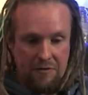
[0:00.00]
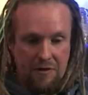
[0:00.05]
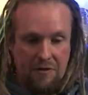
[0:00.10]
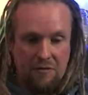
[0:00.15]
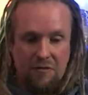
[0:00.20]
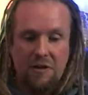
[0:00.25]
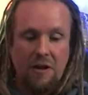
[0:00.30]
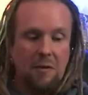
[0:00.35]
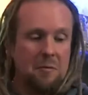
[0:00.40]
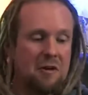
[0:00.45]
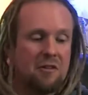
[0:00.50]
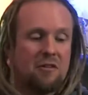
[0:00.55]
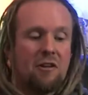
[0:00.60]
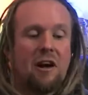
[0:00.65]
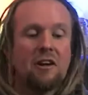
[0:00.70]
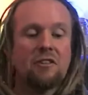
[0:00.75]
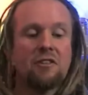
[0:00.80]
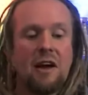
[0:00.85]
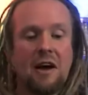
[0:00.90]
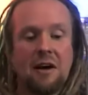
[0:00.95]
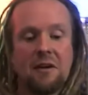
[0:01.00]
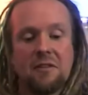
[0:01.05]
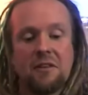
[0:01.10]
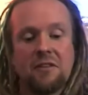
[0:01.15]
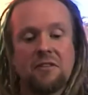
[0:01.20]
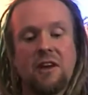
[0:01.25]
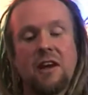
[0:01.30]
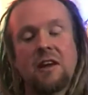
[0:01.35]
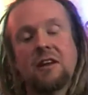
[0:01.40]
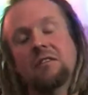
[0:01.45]
So I've come and crashed out in
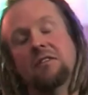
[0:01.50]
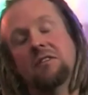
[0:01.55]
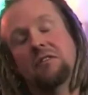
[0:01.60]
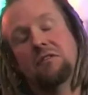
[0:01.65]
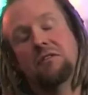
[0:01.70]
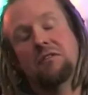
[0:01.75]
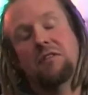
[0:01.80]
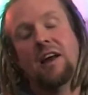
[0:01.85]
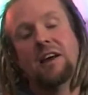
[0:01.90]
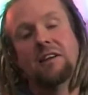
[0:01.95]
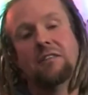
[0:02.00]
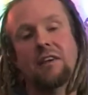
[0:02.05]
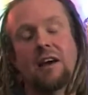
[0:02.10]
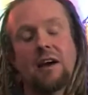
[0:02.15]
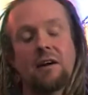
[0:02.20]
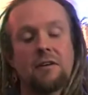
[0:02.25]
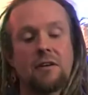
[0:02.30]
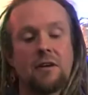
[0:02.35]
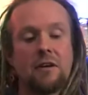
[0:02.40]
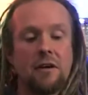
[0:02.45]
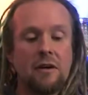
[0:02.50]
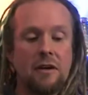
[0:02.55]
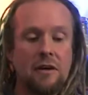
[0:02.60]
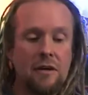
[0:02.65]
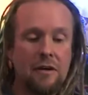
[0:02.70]
the tent, just flaked out.